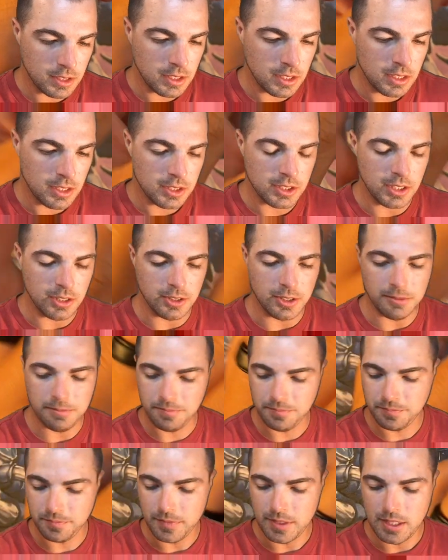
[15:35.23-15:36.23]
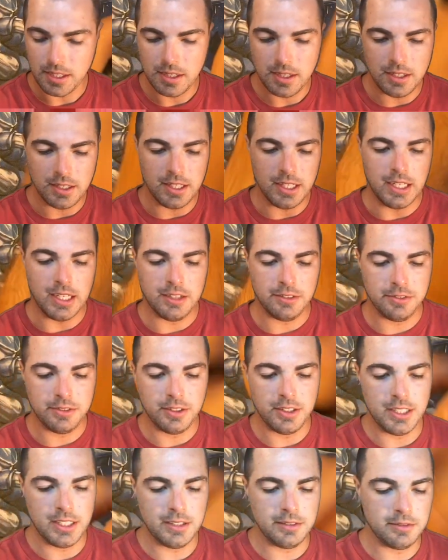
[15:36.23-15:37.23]
So yeah,
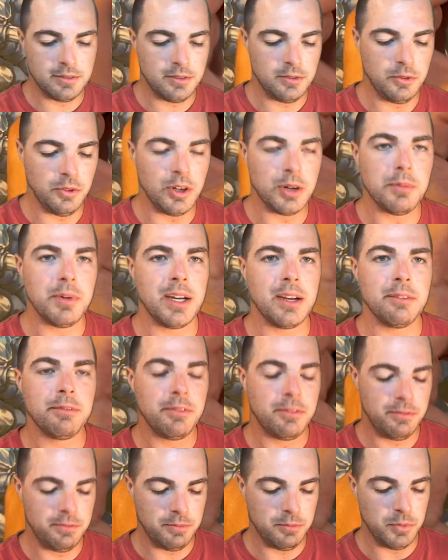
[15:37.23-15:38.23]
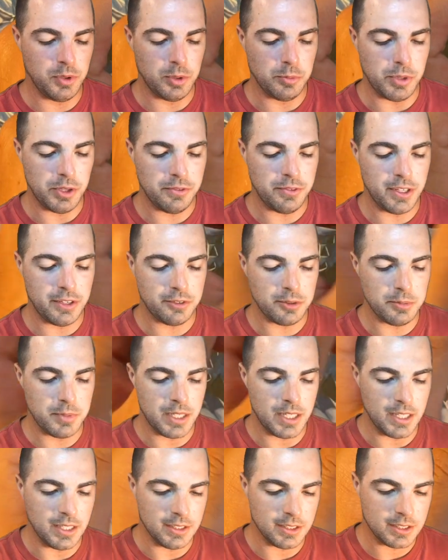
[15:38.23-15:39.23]
definitely one of my favorite
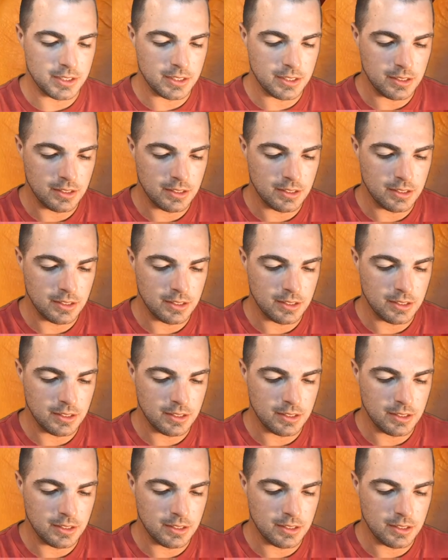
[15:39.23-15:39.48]
buys.